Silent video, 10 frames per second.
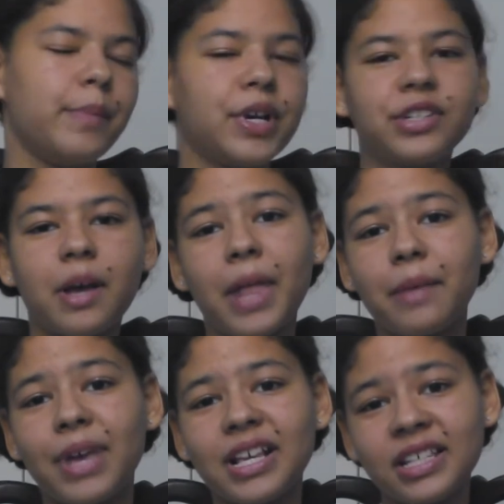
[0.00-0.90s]
Because I'm like,
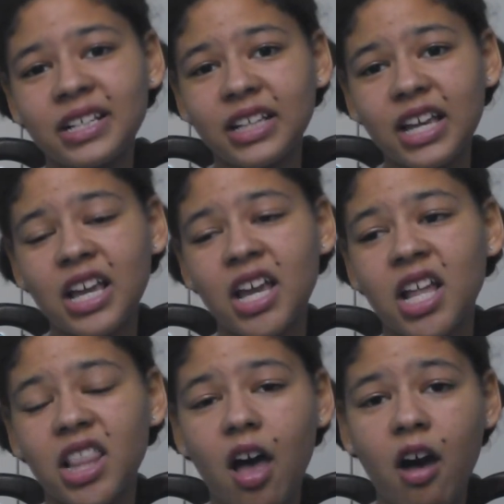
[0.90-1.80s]
basically,
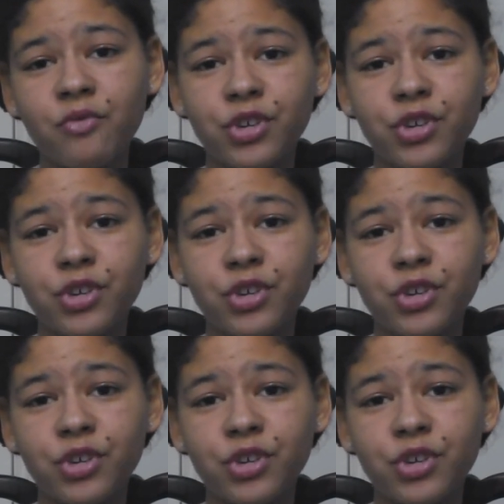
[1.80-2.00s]
love,